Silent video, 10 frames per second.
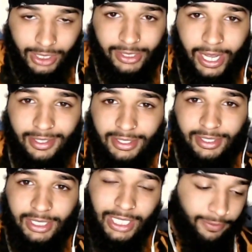of Nasty
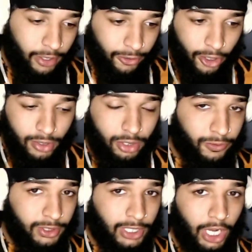C. I've never heard his
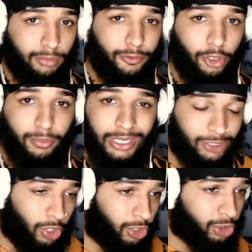freestyle before, but
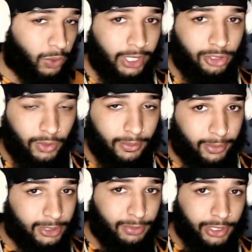he's on Sway, so he
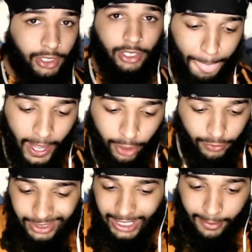must be good. I don't
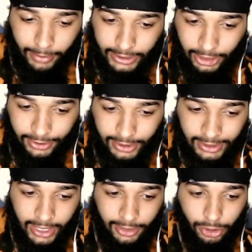really got much else to
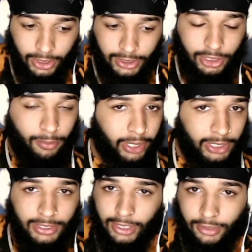say, so let's jump right into this